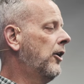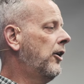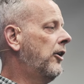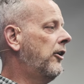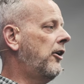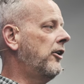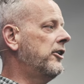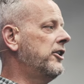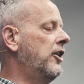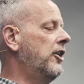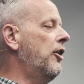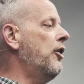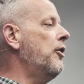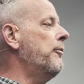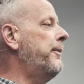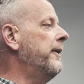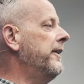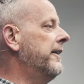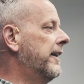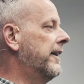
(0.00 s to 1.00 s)
Or are you
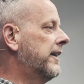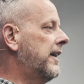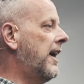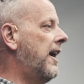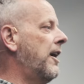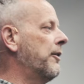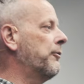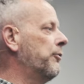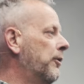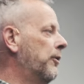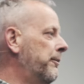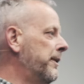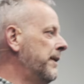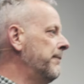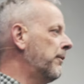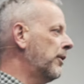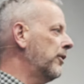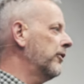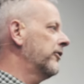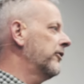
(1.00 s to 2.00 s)
hoping that God will be
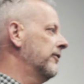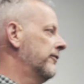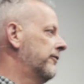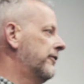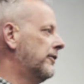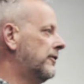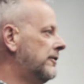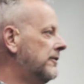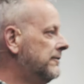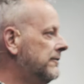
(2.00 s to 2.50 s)
merciful